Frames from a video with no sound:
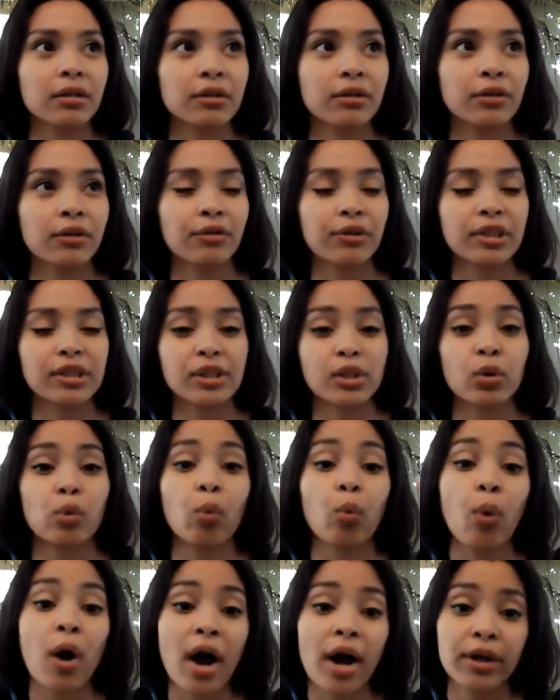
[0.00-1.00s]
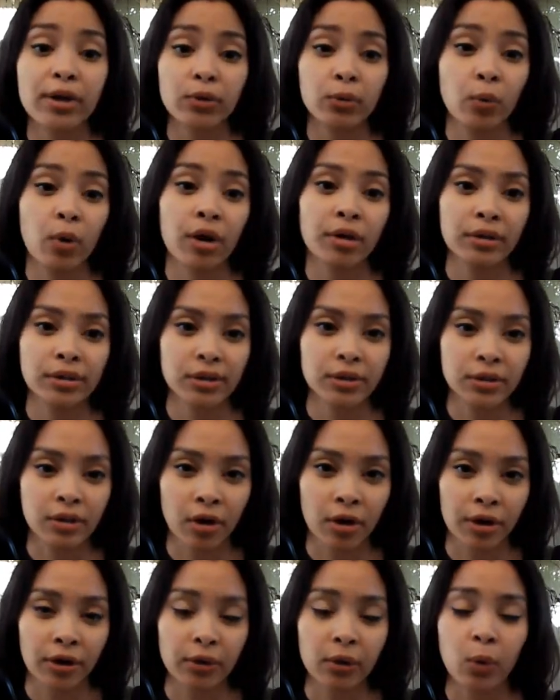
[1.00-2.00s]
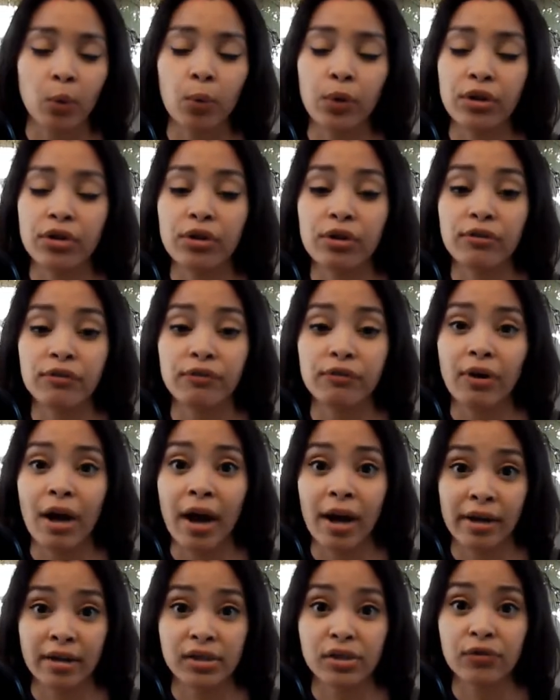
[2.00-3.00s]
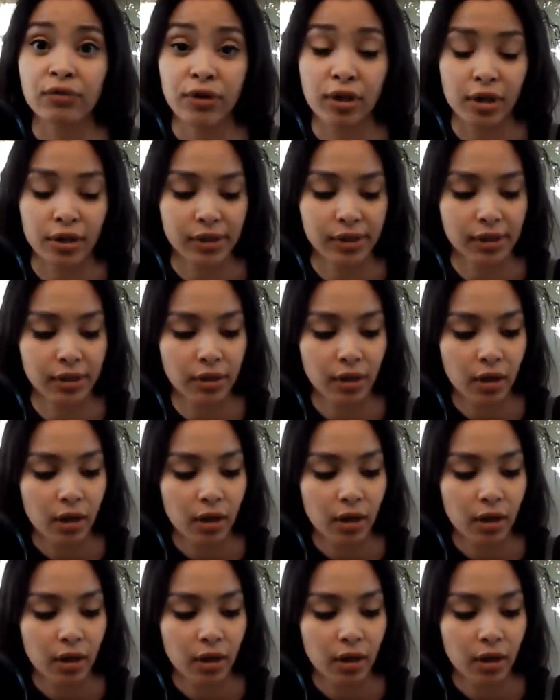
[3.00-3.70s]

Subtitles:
the reason why you'd want to start with your eyes first.